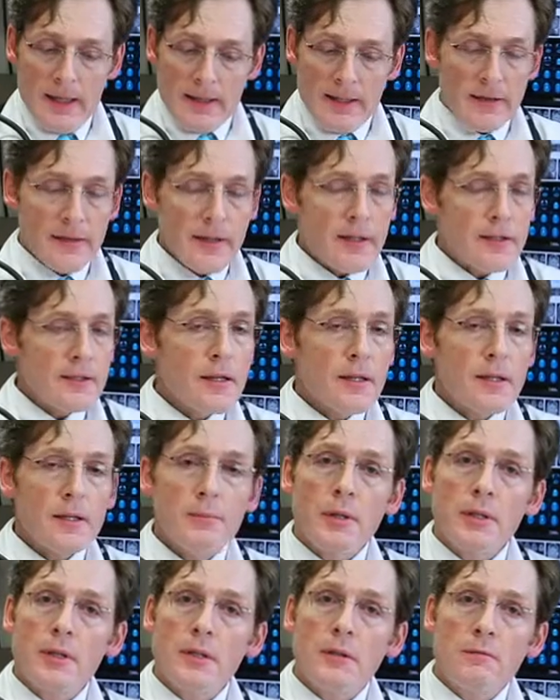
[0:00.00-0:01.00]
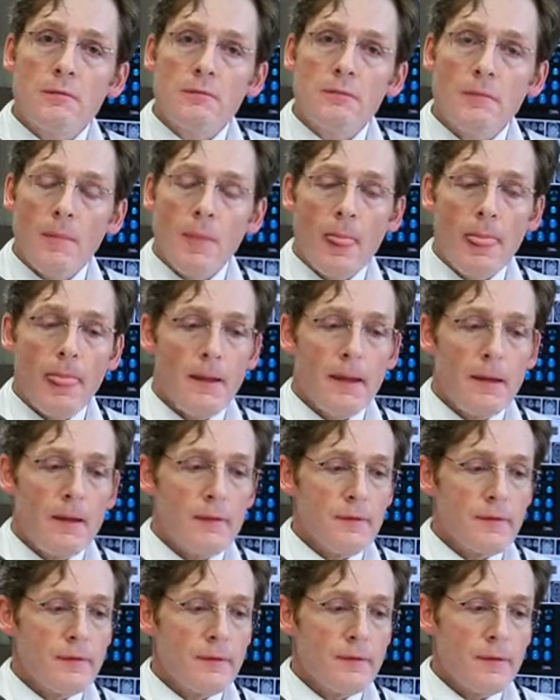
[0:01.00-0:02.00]
Get that second opinion.
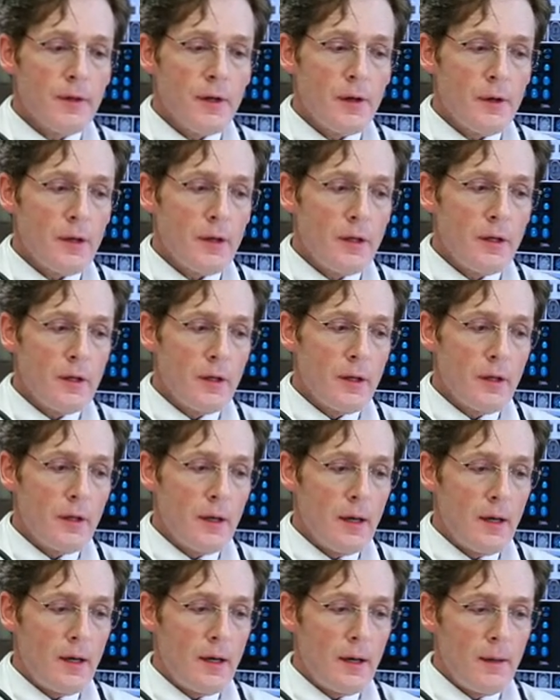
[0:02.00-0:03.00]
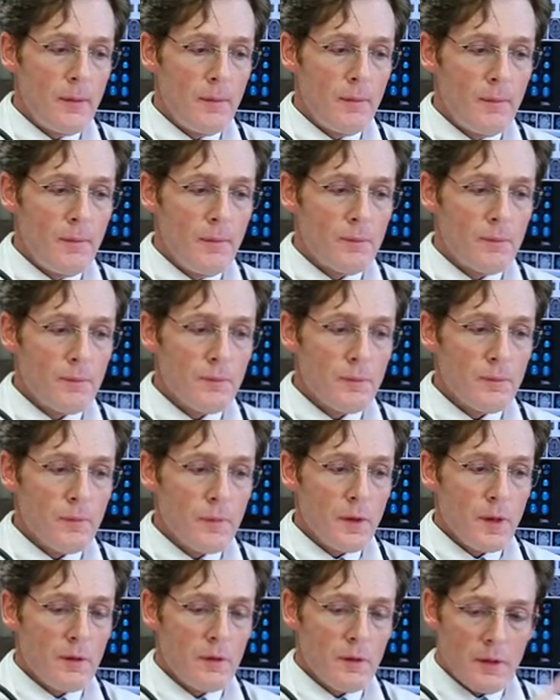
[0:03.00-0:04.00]
If
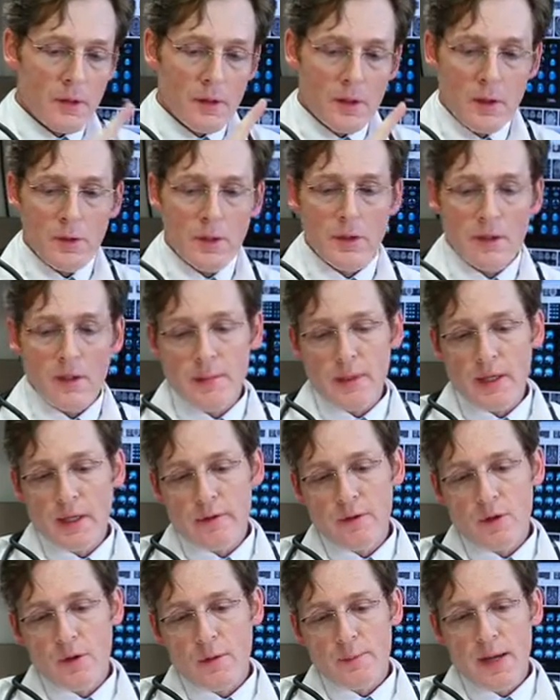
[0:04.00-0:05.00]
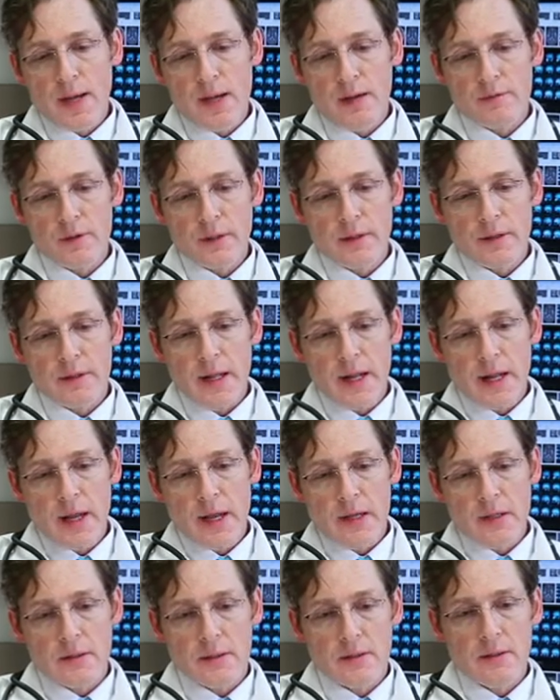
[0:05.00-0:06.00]
you know what? Let me give you a pamphlet that
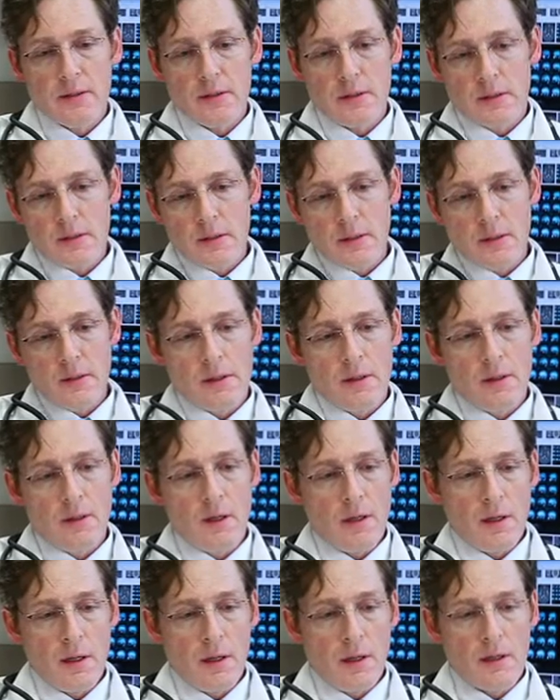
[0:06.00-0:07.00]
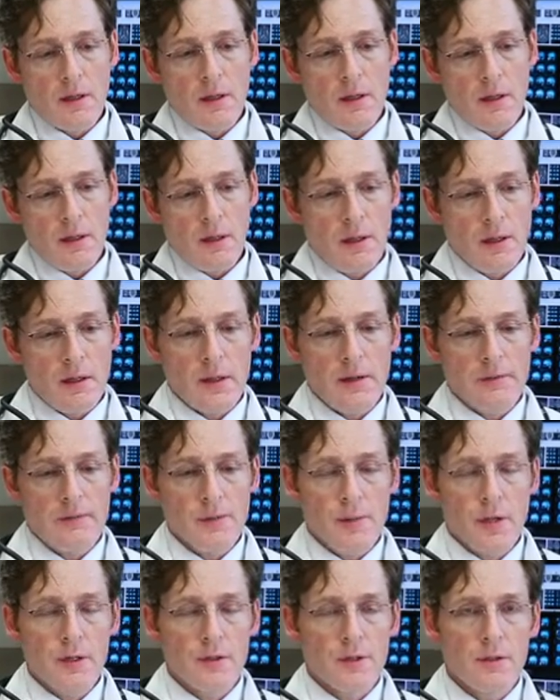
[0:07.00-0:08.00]
has
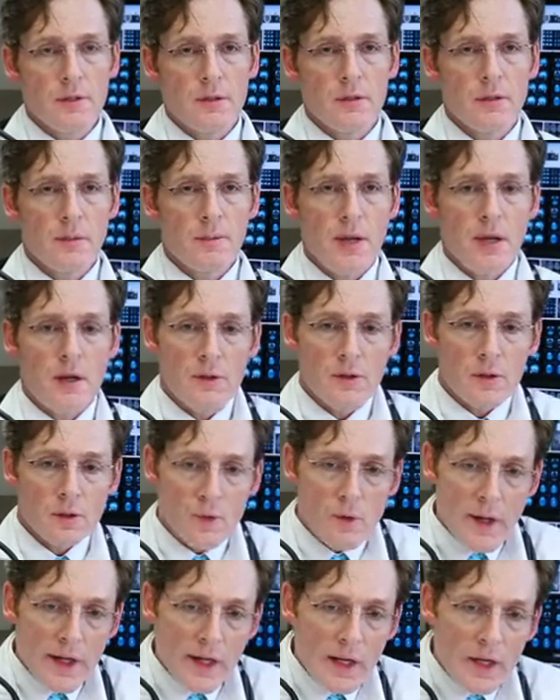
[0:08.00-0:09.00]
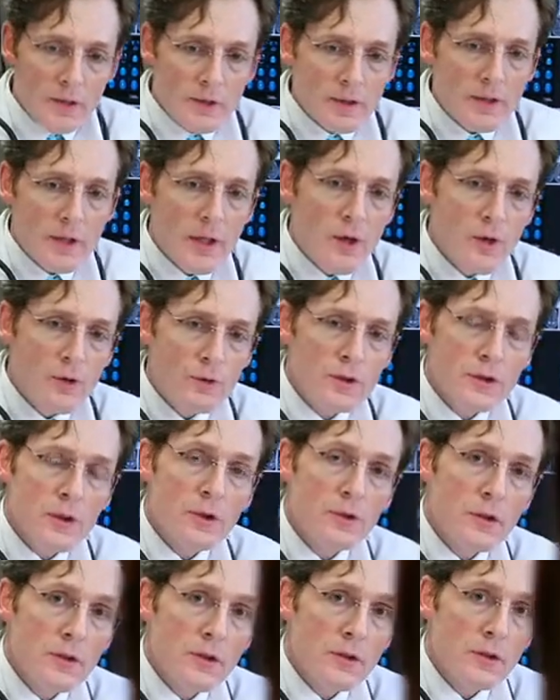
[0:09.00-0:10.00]
information about
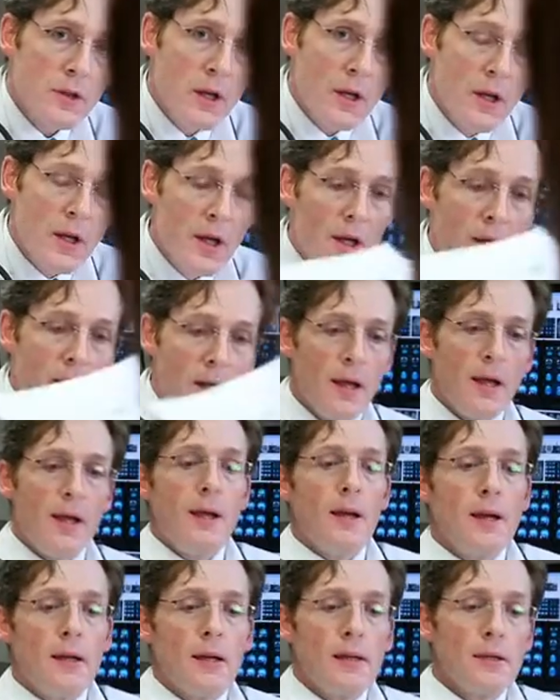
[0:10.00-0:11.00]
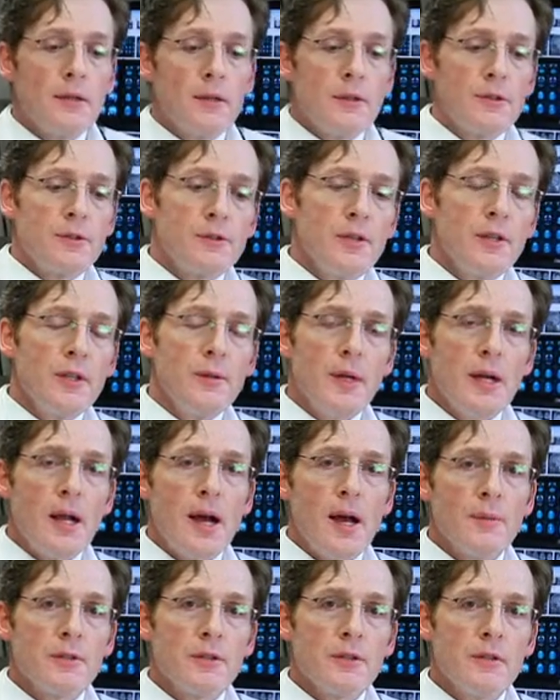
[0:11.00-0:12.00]
craniosynostosis and your treatment
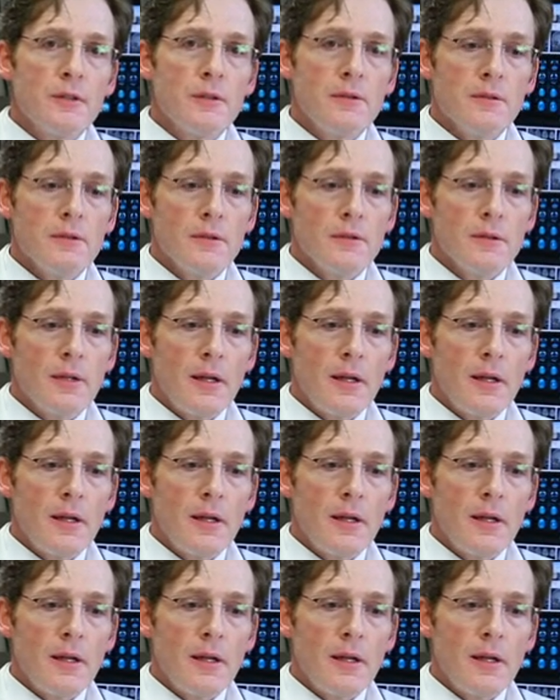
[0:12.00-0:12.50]
options.